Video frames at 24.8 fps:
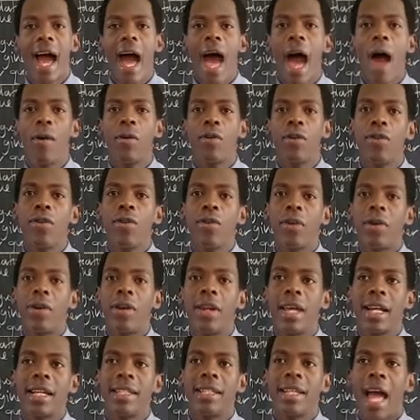How do you
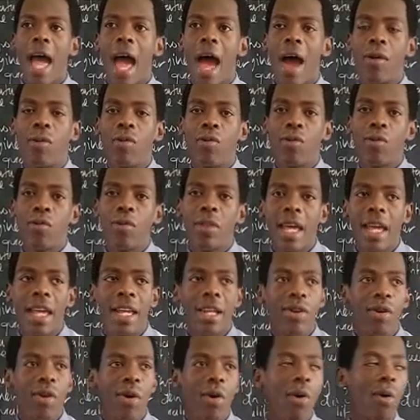collect? How do
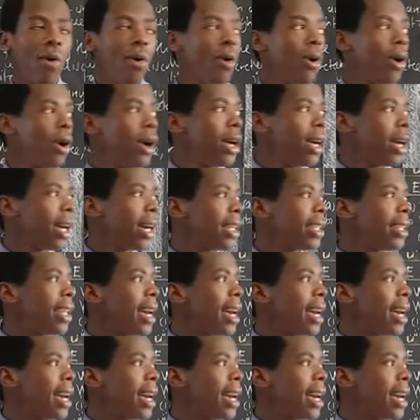they know